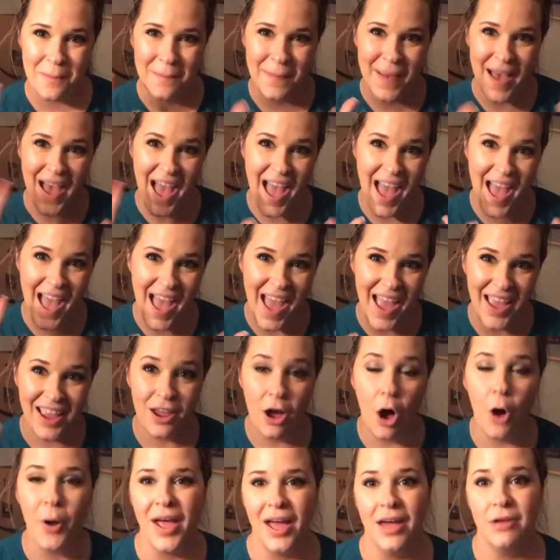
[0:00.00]
Bye.
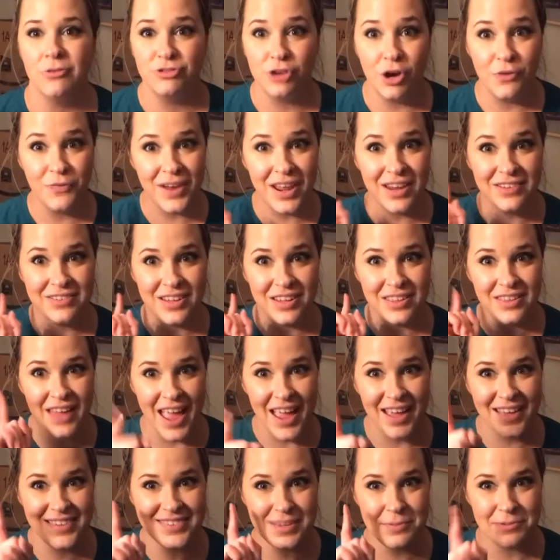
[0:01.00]
Oh yeah, don't forget to
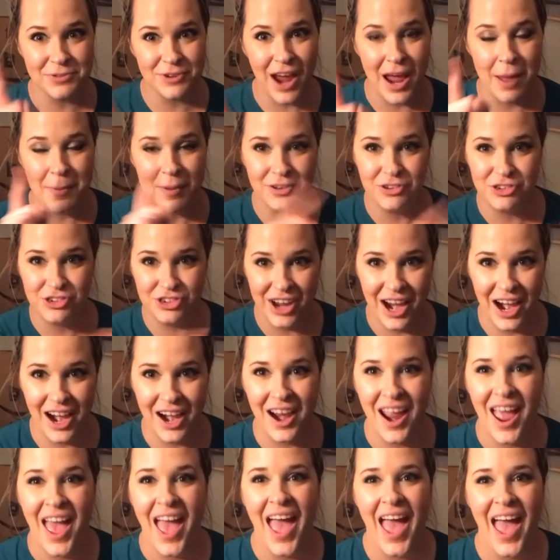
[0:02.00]
like, subscribe, and
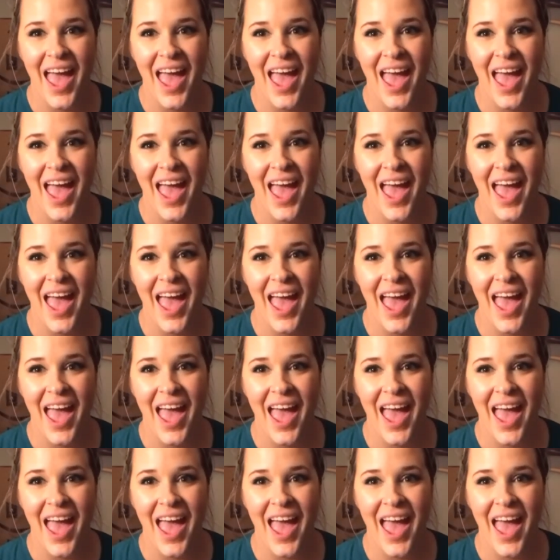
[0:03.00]
share,